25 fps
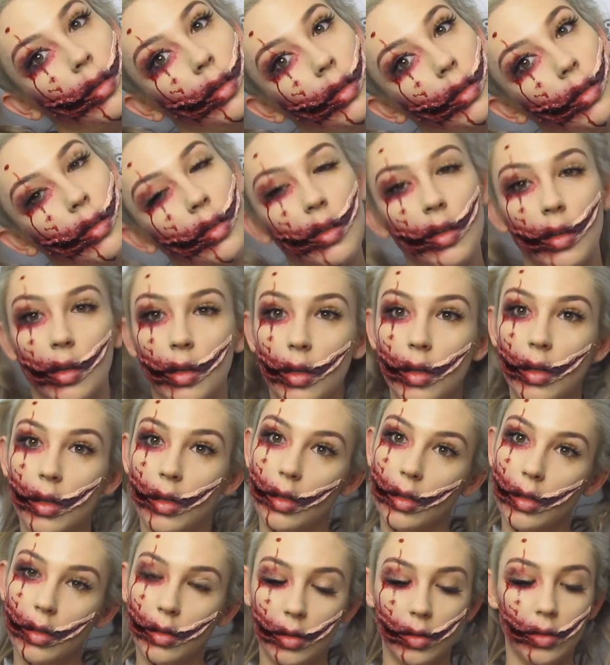So now that's all
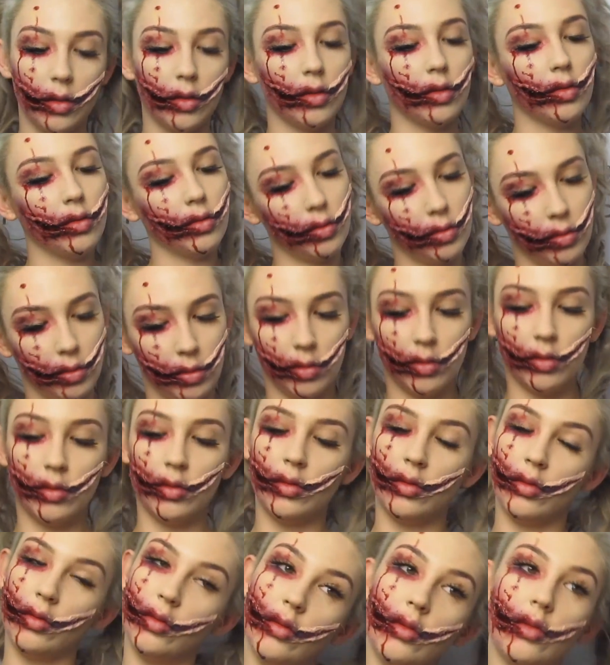done,
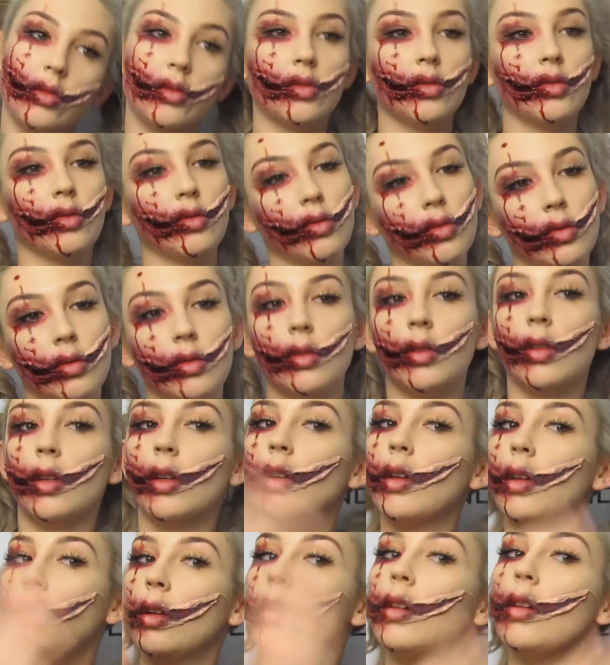we're finally
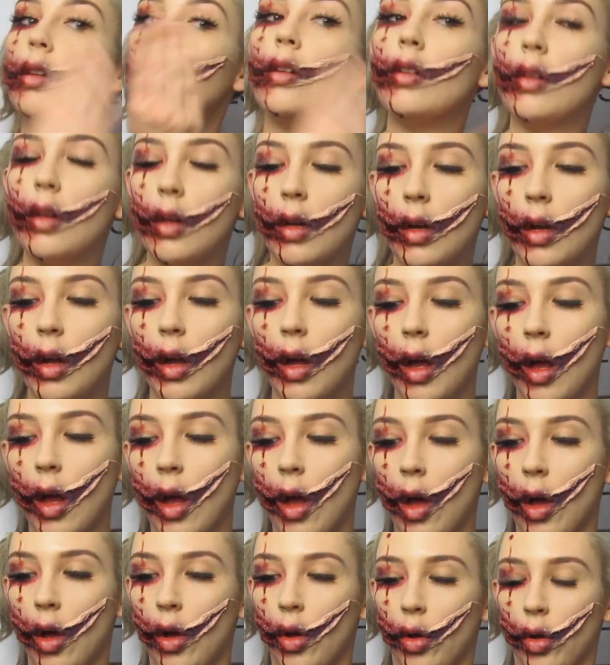getting somewhere.
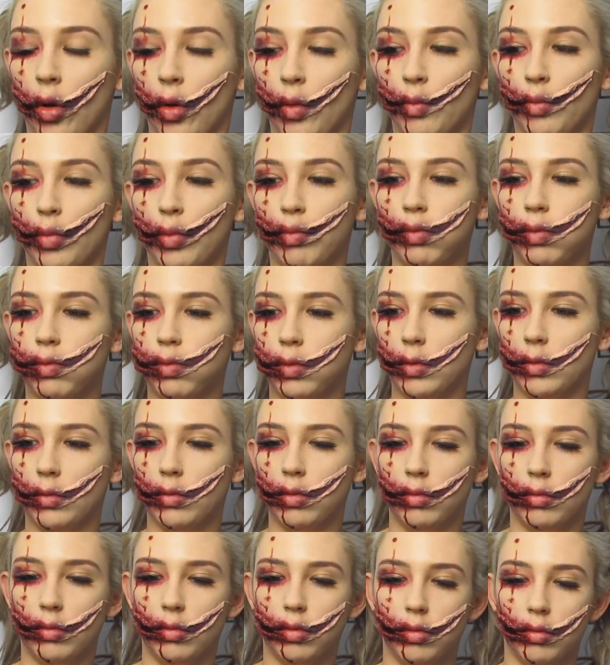Now that the latex
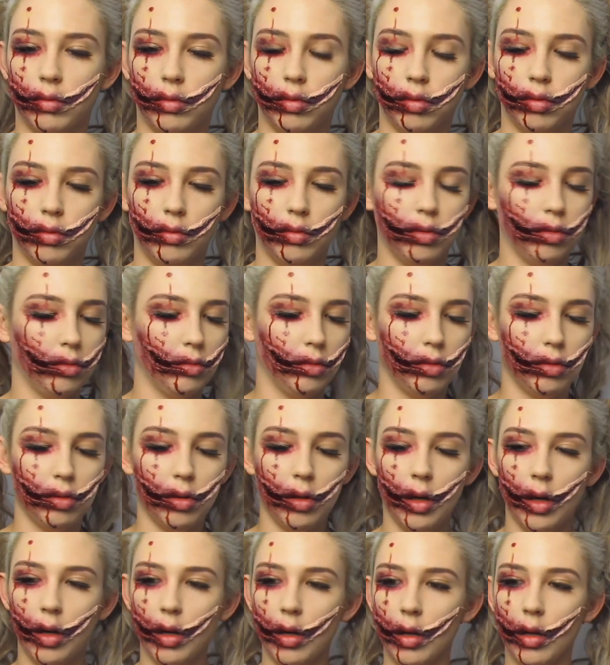is drying,
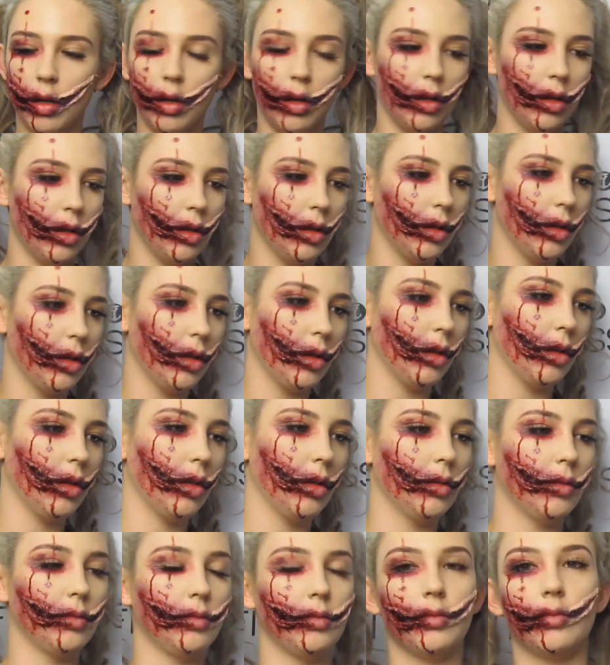we are
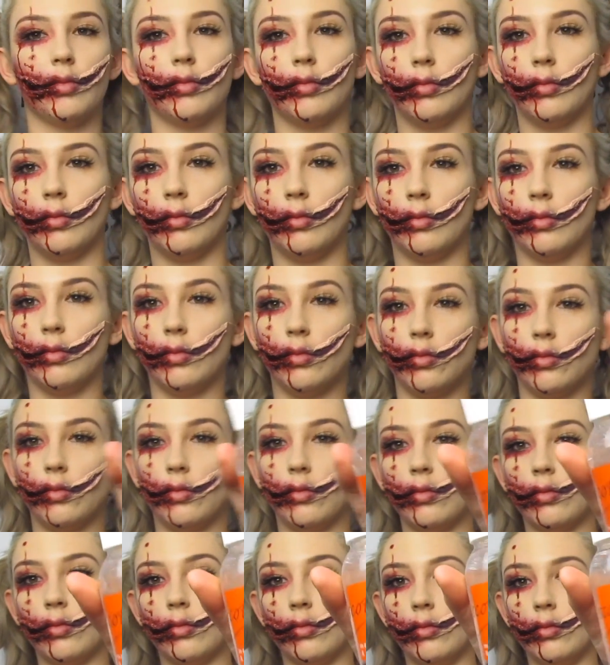going to
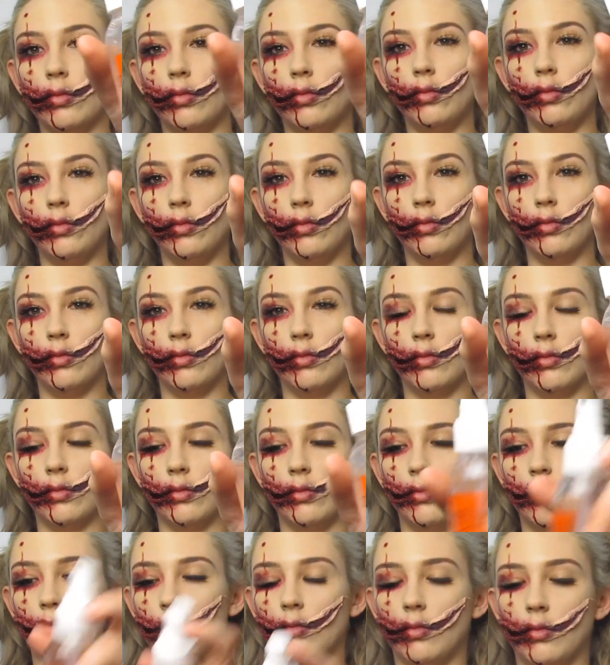start putting some
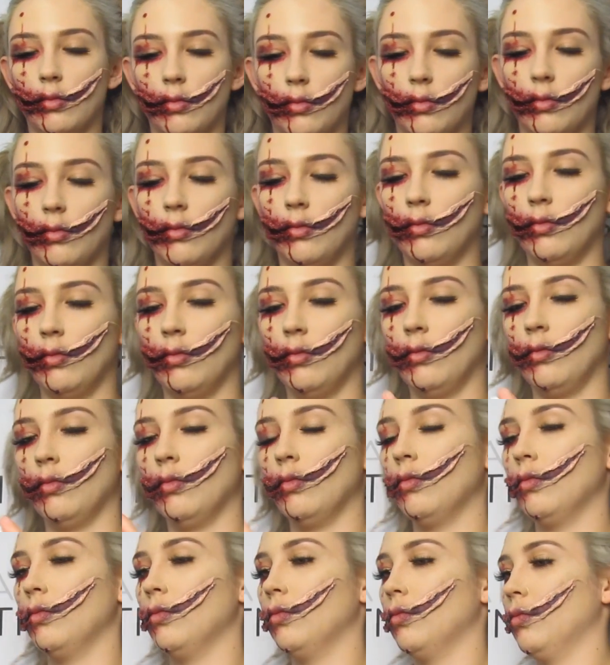detail to the face.
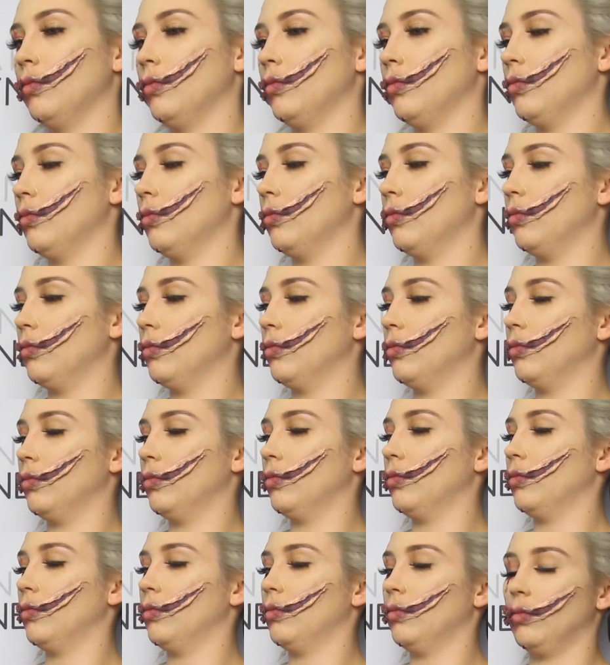So I'm going to spray
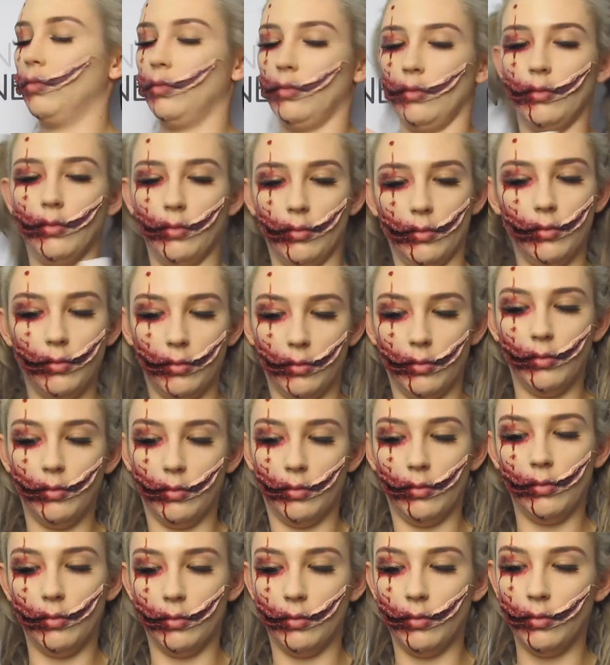some Scottys
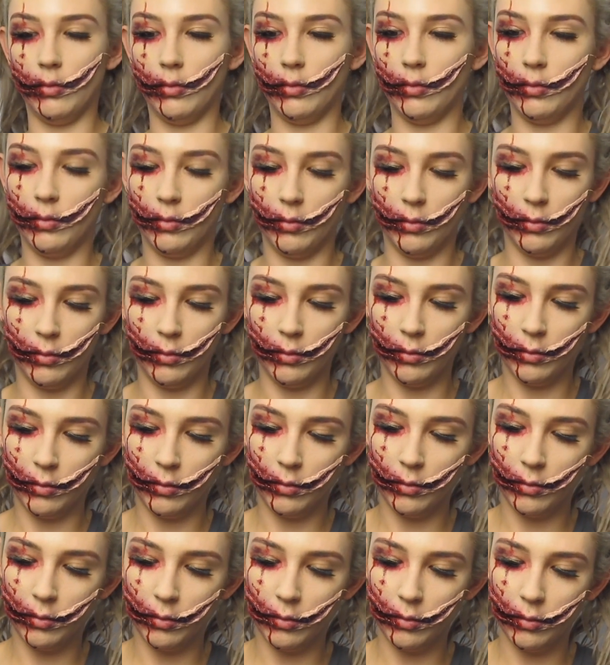alcohol onto
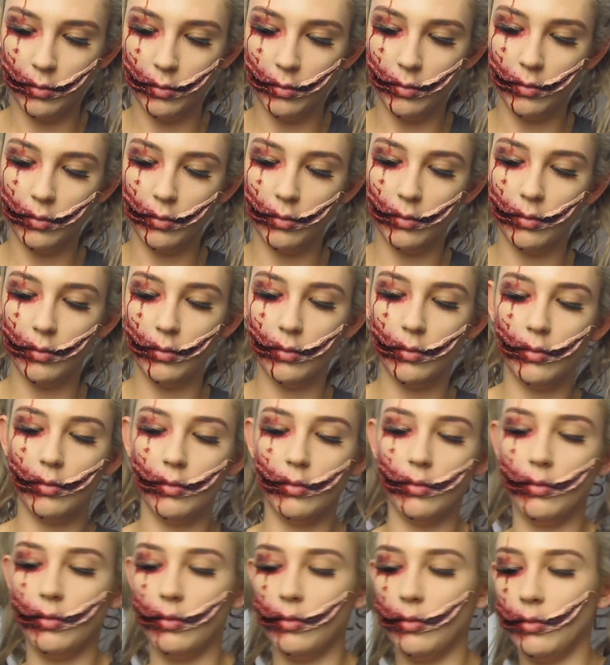my brush
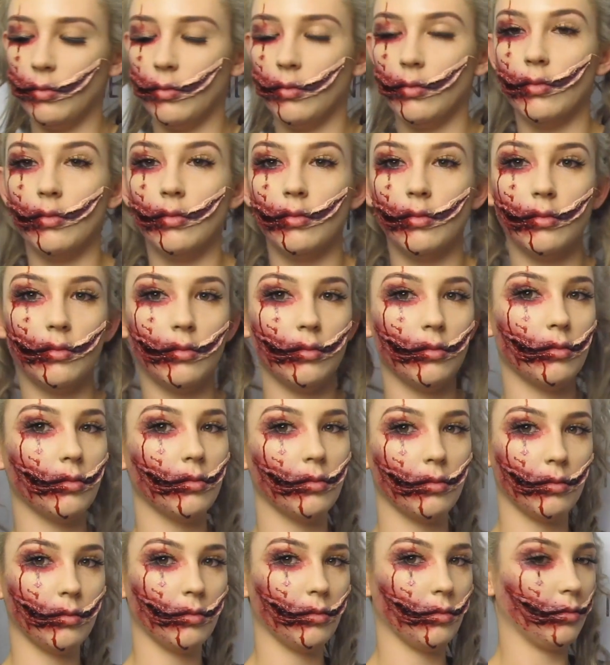and just go in
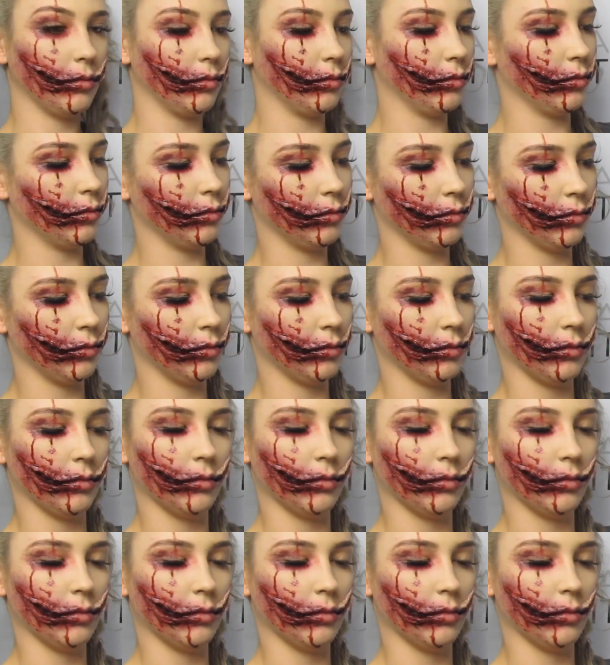with that